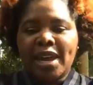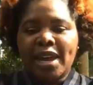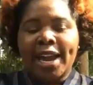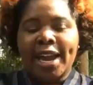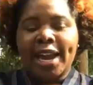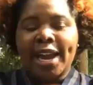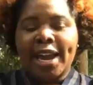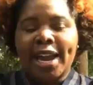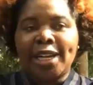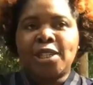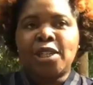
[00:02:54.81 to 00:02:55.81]
And so,
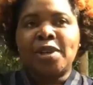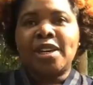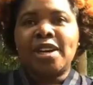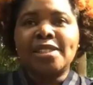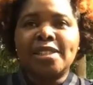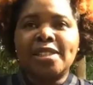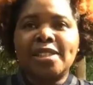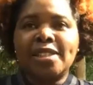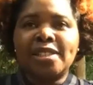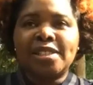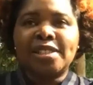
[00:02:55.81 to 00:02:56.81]
because this is a recent
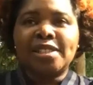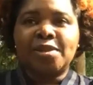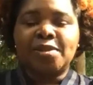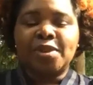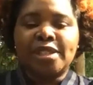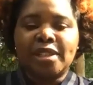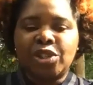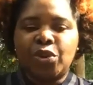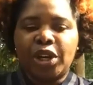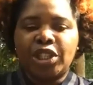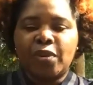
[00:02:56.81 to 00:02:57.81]
situation, we
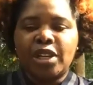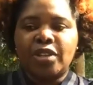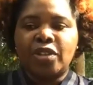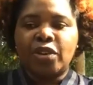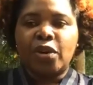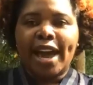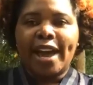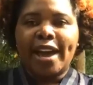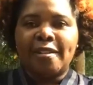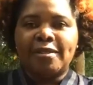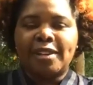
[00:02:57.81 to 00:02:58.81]
don't have the
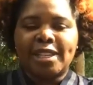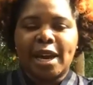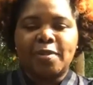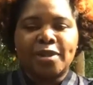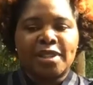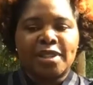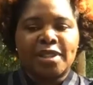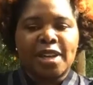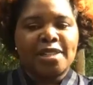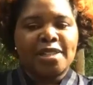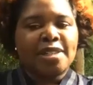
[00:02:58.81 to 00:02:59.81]
samples
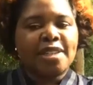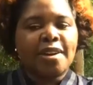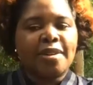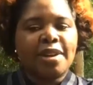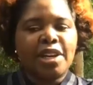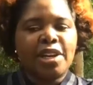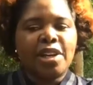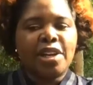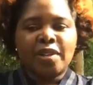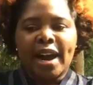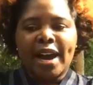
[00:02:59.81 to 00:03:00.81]
necessary to kind of
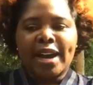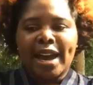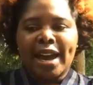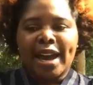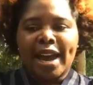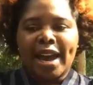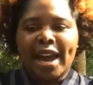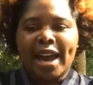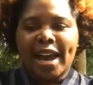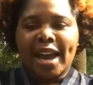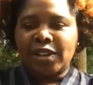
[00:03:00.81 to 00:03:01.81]
answer that
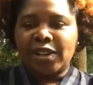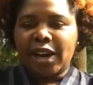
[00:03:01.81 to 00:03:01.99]
question.